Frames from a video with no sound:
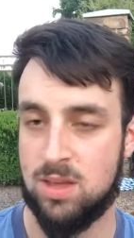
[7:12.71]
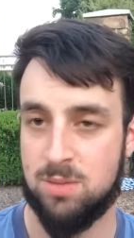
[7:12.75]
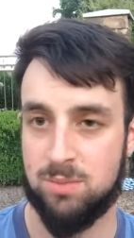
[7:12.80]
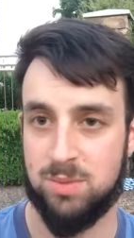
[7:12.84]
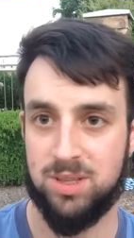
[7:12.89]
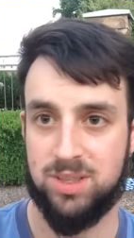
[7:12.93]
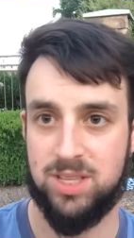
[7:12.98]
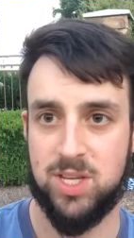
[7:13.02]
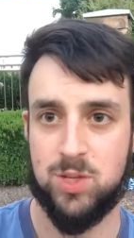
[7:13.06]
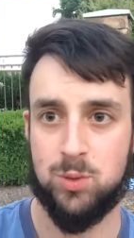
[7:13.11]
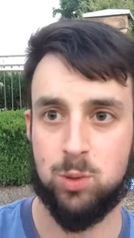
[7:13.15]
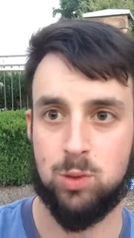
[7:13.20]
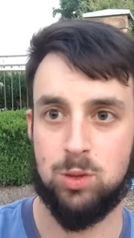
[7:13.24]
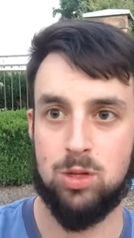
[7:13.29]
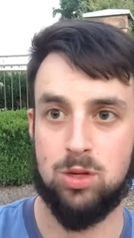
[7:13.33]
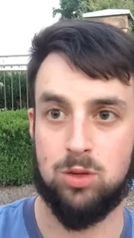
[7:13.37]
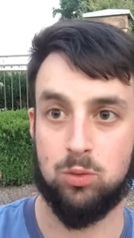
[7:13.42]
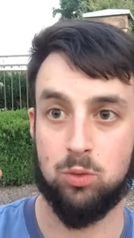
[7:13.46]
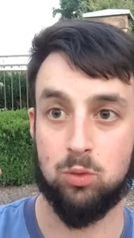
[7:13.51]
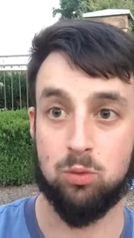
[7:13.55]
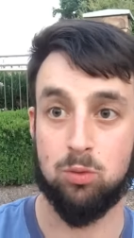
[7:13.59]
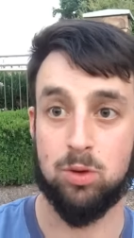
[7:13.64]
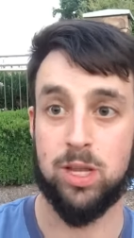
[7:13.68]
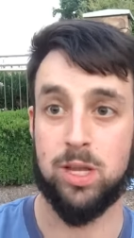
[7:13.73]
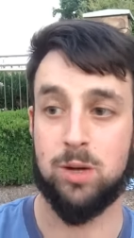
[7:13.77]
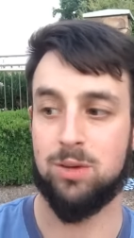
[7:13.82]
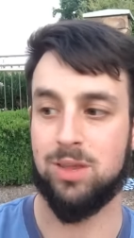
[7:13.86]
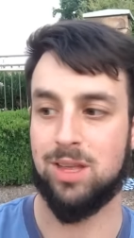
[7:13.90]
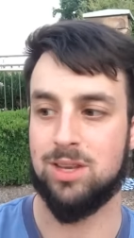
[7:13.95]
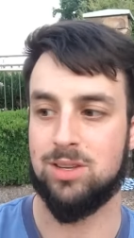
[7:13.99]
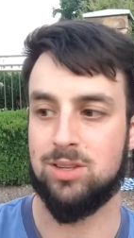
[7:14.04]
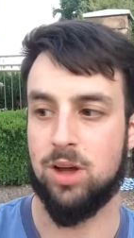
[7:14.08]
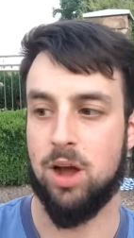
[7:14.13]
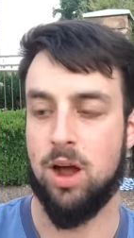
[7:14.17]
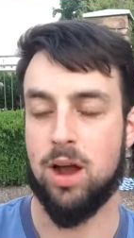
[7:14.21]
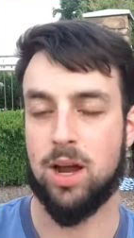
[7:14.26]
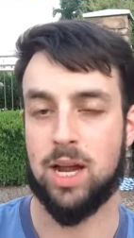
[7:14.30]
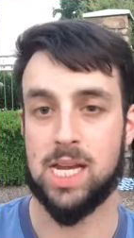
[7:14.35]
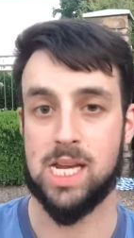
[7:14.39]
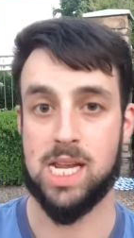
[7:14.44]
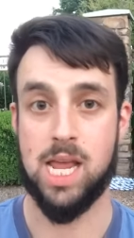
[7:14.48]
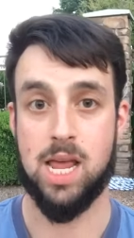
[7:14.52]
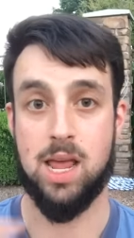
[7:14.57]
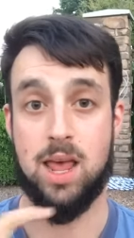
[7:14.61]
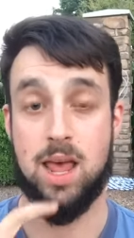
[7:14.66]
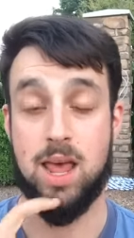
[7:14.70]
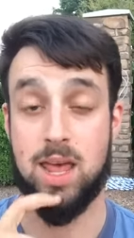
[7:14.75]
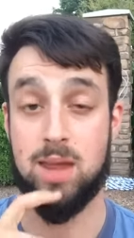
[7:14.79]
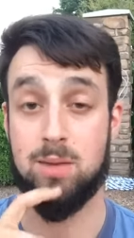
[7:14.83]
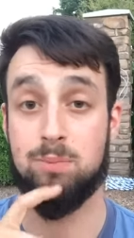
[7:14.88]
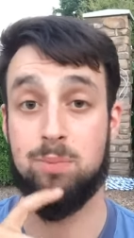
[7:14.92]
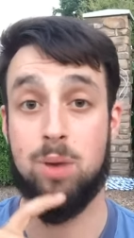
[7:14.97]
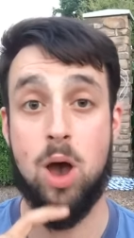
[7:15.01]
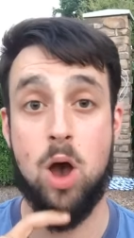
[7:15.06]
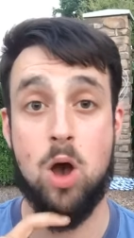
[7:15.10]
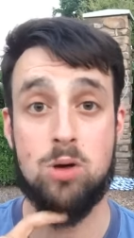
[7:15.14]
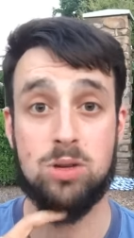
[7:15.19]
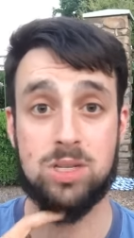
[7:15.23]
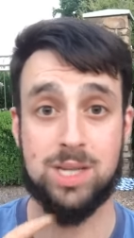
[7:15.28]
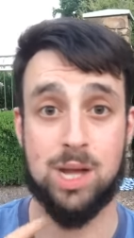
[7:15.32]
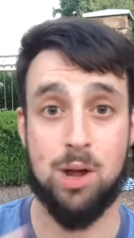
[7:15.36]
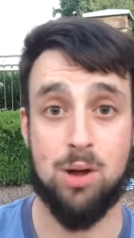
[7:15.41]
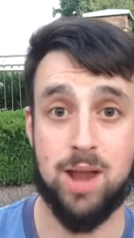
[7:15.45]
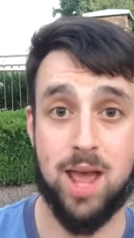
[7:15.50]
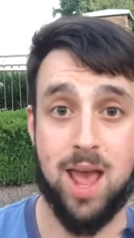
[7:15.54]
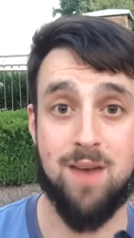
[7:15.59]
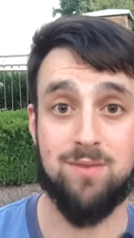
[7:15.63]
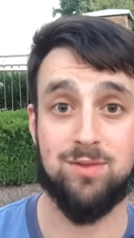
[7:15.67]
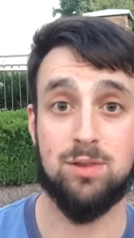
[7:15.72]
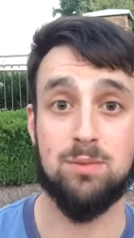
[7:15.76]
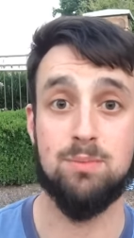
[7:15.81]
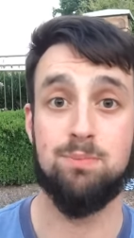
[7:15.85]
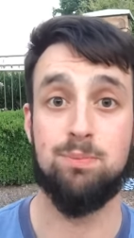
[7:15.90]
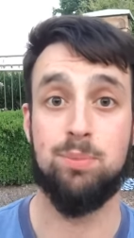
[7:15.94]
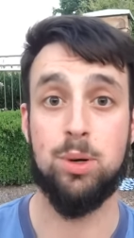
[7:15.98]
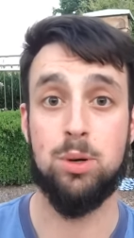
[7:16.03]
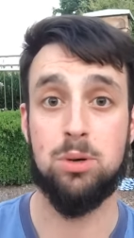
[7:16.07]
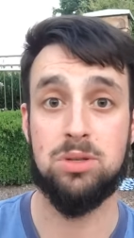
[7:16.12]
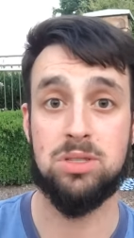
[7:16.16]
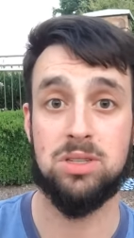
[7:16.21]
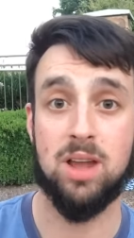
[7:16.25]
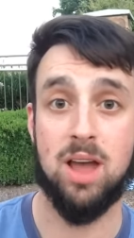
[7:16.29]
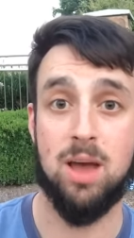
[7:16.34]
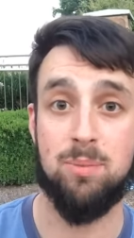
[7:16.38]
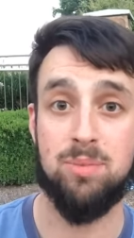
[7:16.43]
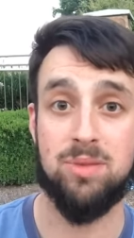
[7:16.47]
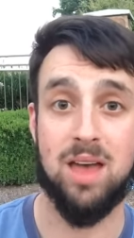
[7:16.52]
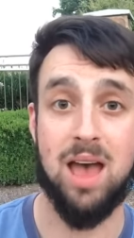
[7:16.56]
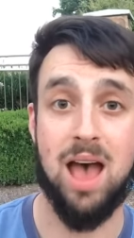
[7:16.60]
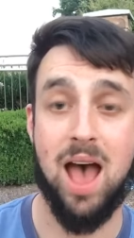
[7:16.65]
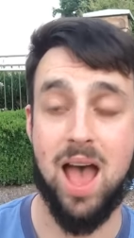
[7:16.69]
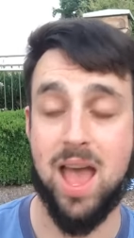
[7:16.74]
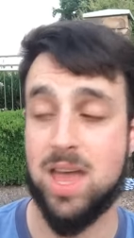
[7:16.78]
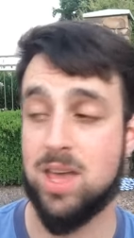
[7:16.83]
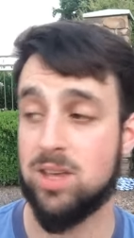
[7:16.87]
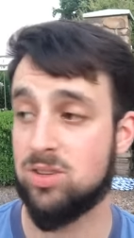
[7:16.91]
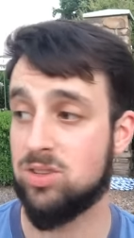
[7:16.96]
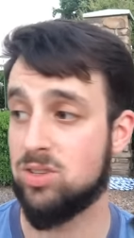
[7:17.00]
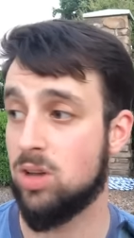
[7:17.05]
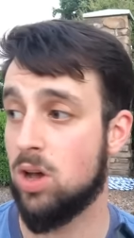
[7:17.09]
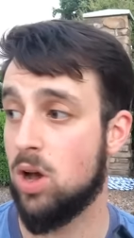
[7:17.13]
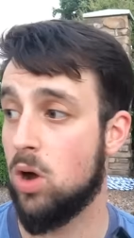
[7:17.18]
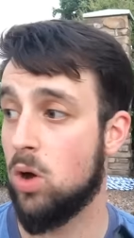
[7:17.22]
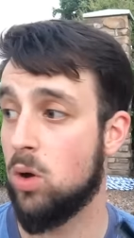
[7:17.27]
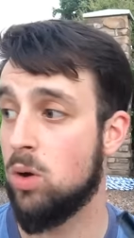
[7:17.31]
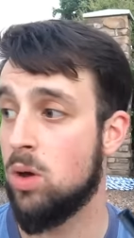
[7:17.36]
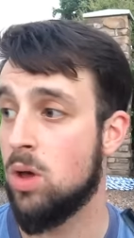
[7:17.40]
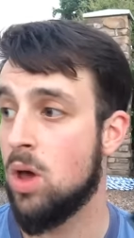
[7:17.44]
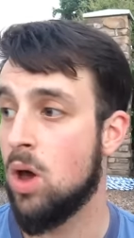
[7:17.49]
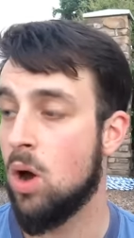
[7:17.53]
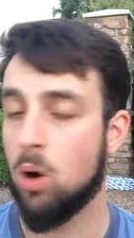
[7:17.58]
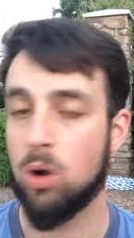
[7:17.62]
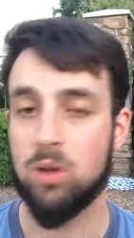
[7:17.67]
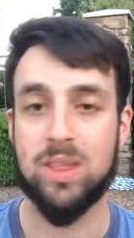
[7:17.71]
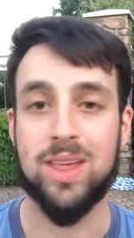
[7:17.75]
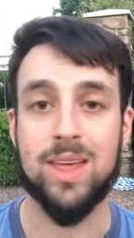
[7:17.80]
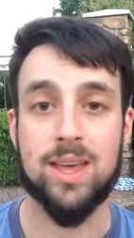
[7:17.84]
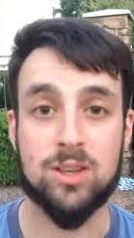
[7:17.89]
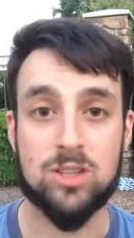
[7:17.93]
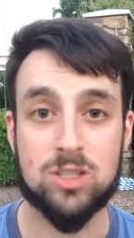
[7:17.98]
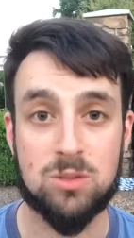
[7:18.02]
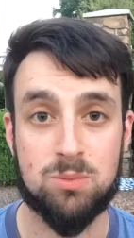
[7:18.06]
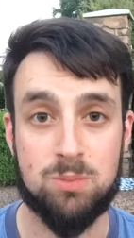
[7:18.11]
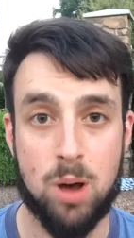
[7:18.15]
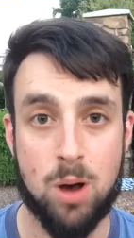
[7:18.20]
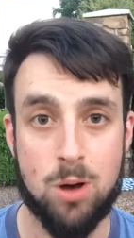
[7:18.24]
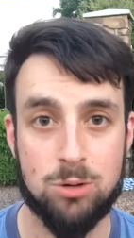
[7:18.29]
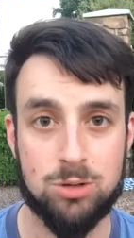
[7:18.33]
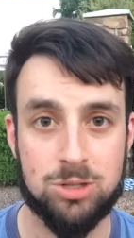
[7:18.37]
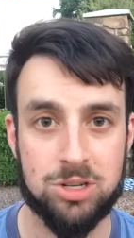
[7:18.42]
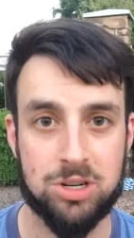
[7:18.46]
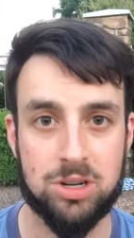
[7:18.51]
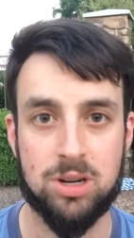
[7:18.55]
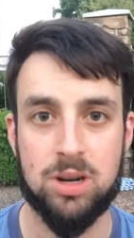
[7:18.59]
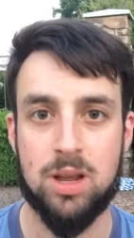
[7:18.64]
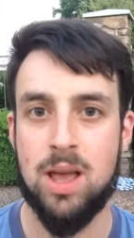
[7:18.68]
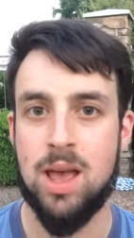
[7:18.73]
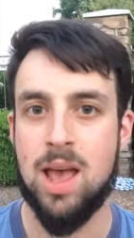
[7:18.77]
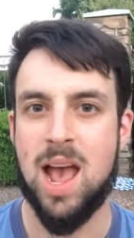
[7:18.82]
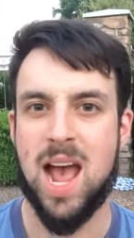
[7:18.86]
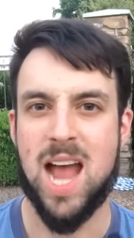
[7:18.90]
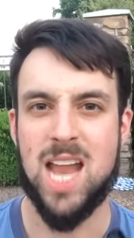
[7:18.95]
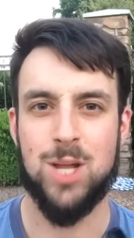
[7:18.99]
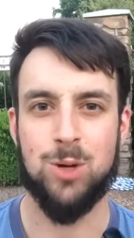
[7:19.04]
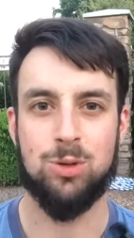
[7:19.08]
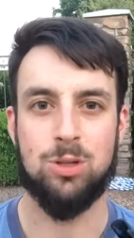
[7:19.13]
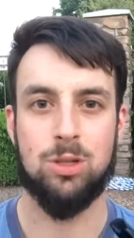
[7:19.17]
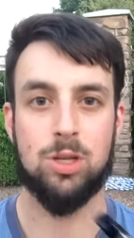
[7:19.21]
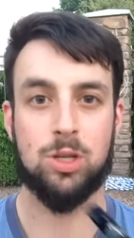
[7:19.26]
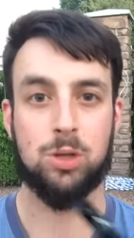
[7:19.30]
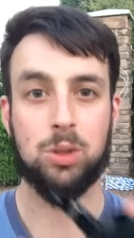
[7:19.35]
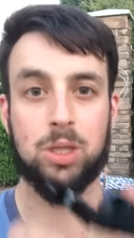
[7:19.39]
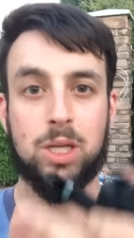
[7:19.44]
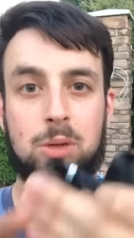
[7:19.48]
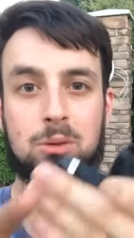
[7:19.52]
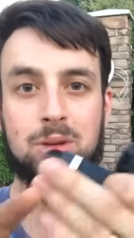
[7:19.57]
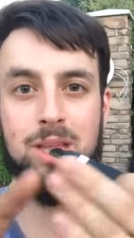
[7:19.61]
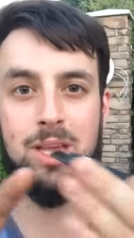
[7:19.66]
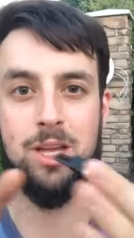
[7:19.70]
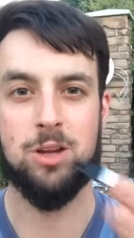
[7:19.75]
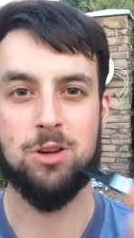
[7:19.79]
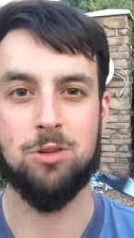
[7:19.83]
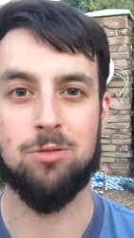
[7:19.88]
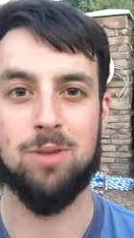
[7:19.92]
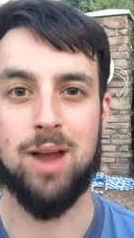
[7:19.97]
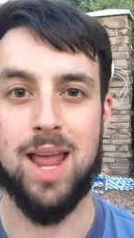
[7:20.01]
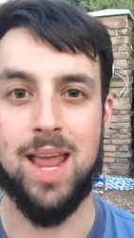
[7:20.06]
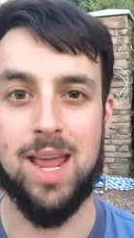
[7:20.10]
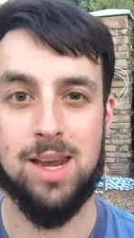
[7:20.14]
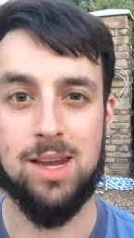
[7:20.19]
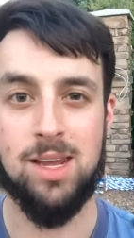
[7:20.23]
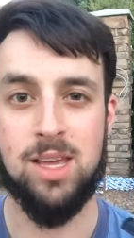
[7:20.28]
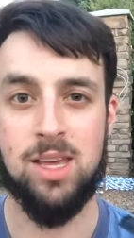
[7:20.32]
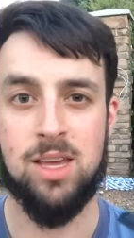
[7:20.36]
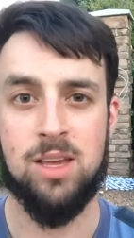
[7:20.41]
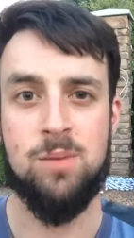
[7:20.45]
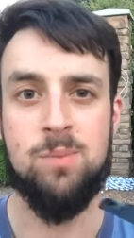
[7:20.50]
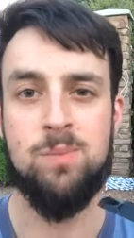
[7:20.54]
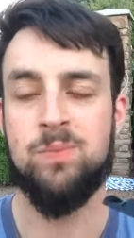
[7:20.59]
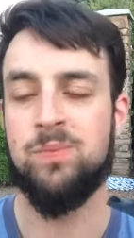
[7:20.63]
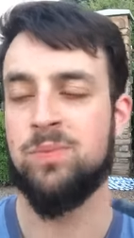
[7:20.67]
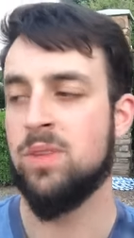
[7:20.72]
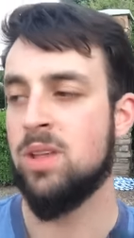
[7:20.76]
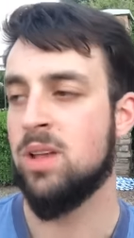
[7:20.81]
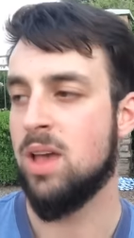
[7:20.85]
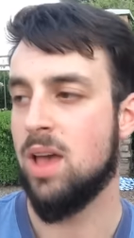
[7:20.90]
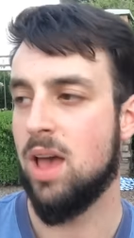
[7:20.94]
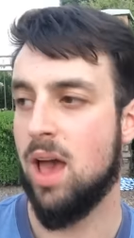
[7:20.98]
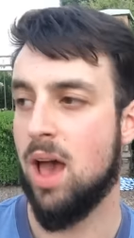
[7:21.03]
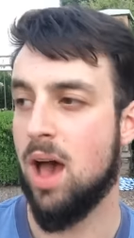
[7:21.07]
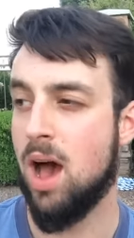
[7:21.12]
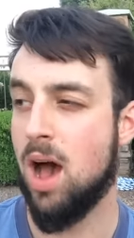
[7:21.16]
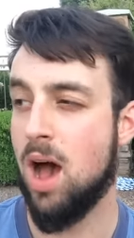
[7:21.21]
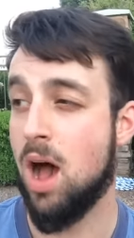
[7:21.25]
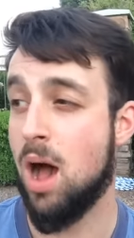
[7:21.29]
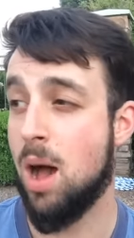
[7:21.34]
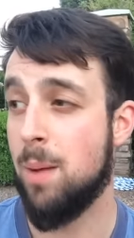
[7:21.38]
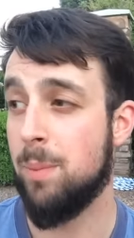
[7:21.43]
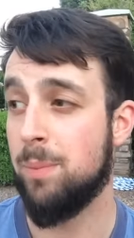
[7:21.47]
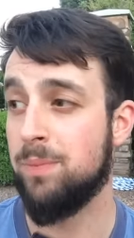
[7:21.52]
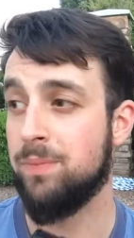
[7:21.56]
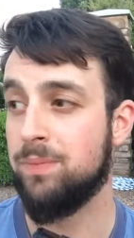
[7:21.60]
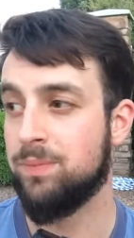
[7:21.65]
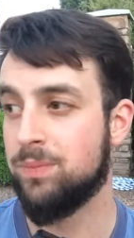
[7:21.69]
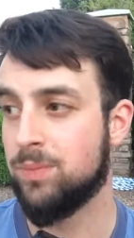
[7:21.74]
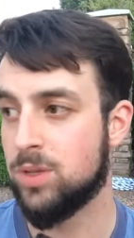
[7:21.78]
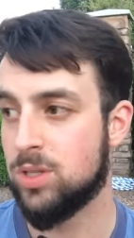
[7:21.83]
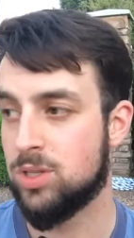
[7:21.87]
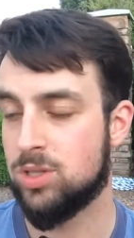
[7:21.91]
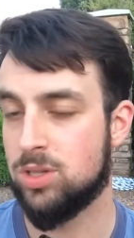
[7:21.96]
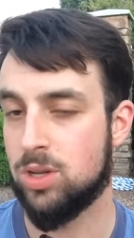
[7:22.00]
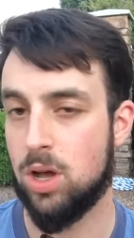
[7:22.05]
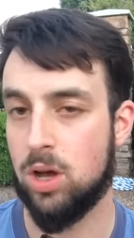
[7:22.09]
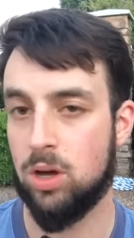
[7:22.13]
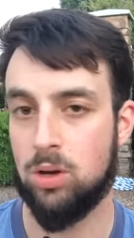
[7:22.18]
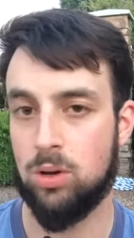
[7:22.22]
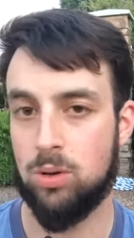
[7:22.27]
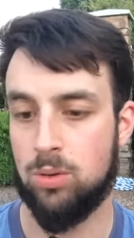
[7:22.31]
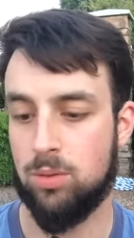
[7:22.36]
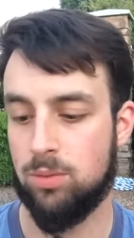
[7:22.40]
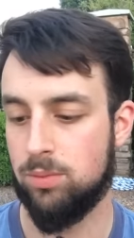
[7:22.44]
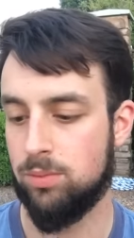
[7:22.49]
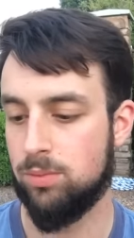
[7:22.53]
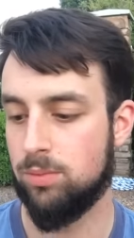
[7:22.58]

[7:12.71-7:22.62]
but this would look really, really dark. And in post, I would have to boost up the ISO or the exposure, and it would look really, really grainy. Um, so,